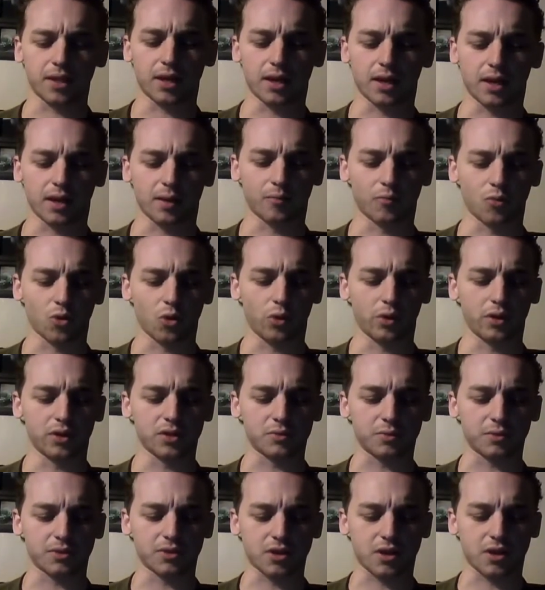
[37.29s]
Roland
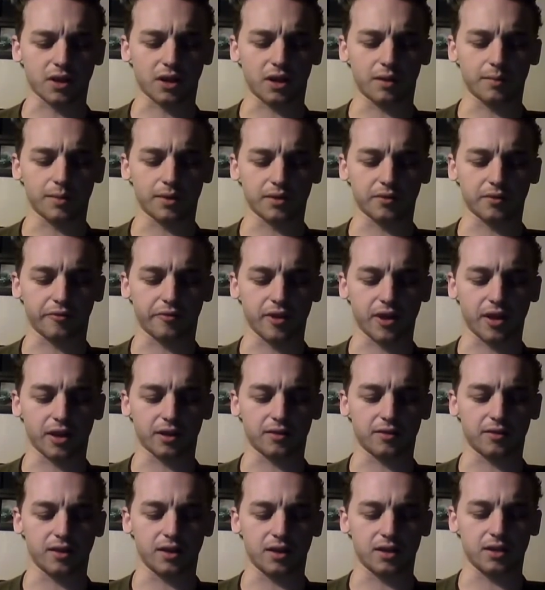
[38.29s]
has been talking about the
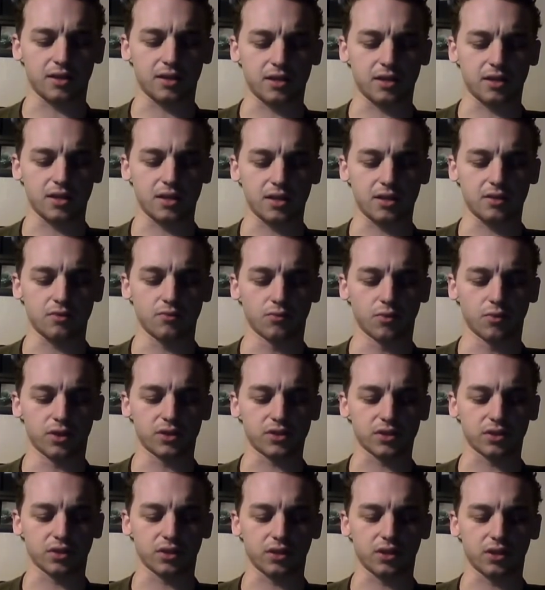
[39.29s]
fact that he
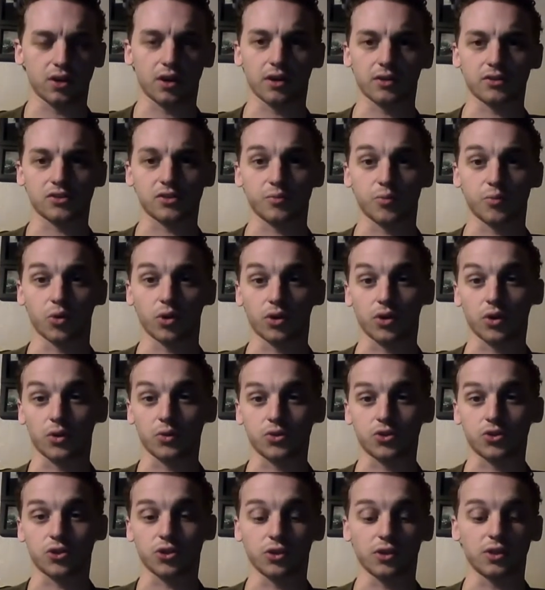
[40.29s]
recently got some more
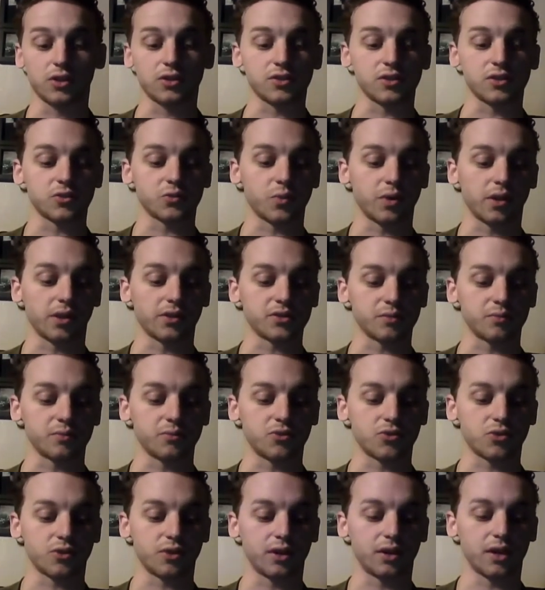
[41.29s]
ghost chilies as well as
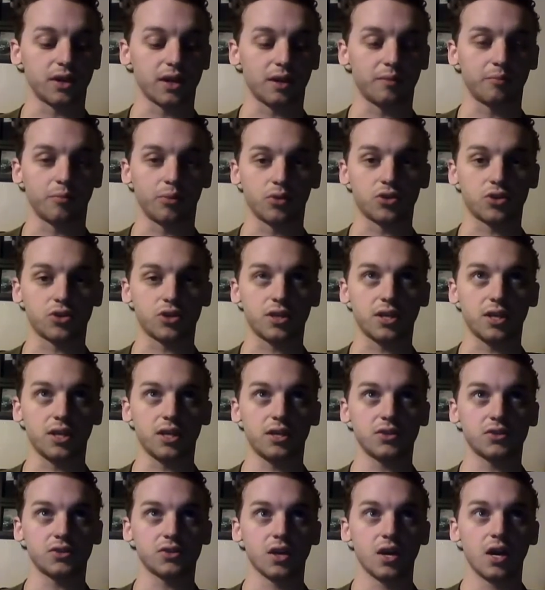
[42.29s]
some Trinidad
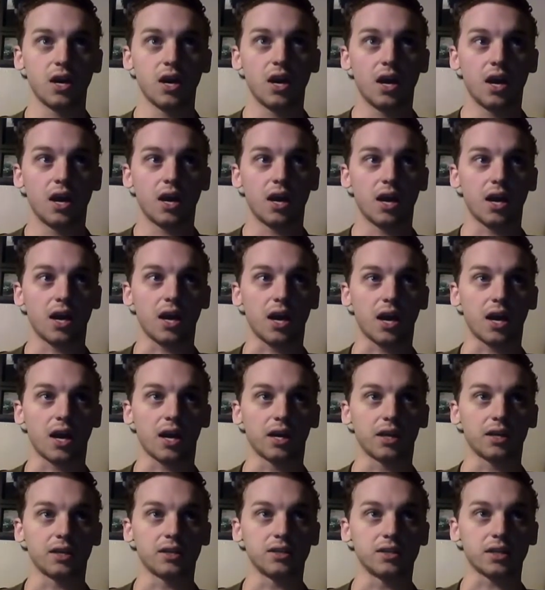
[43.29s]
butch-ts,
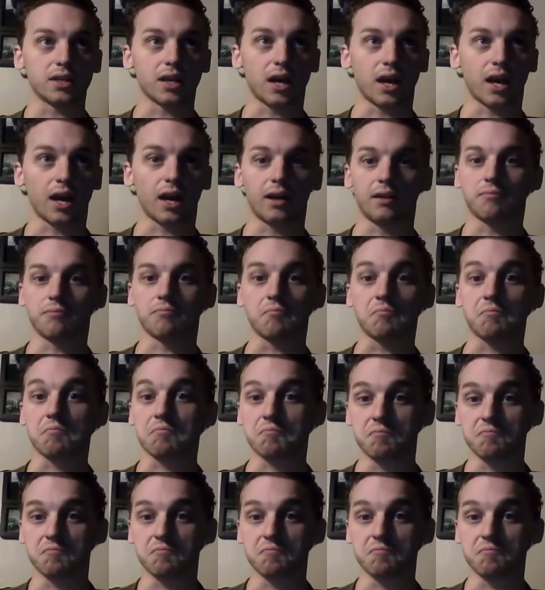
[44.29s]
and I